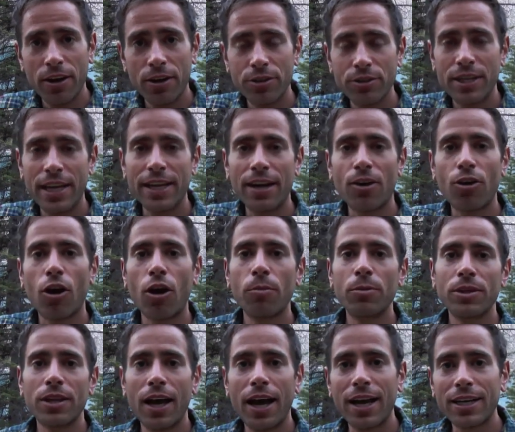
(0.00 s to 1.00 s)
you take
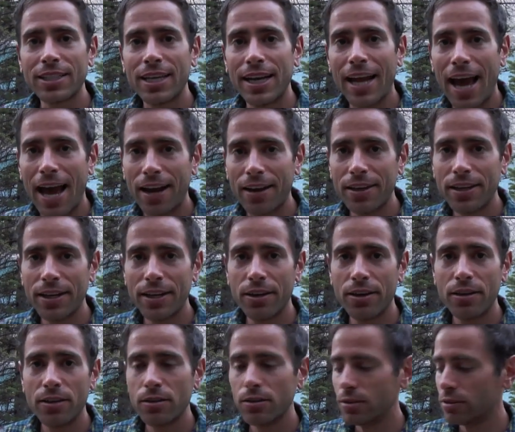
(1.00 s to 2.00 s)
carbon dioxide out of the
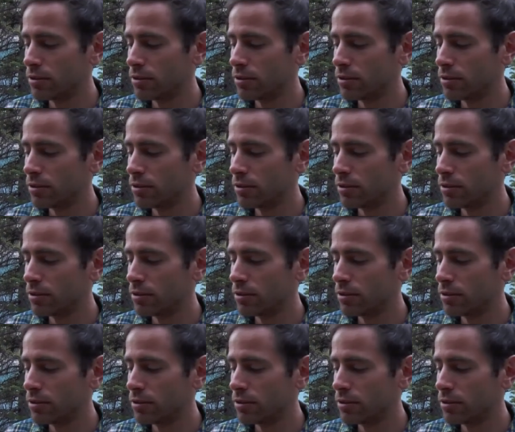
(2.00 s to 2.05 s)
air.